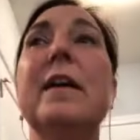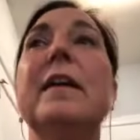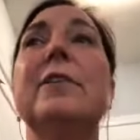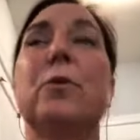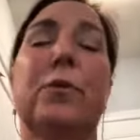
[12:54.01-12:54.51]

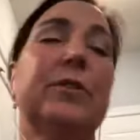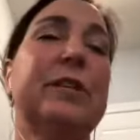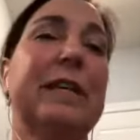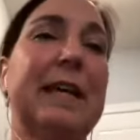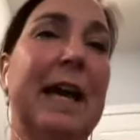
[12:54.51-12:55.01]
in order
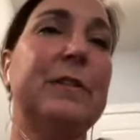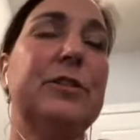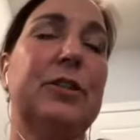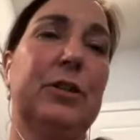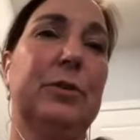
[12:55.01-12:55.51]
to get
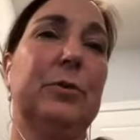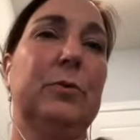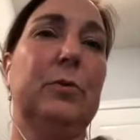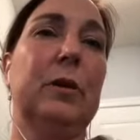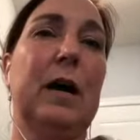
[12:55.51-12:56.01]

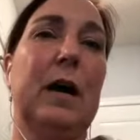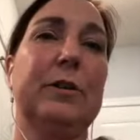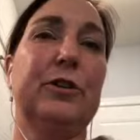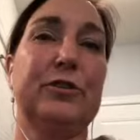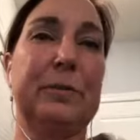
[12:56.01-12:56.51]
to
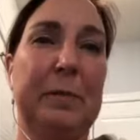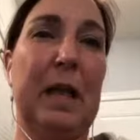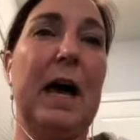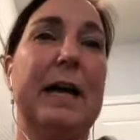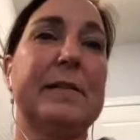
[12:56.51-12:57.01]
your
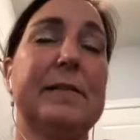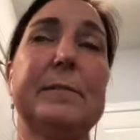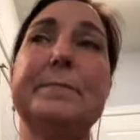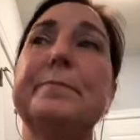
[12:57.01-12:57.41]
supplies?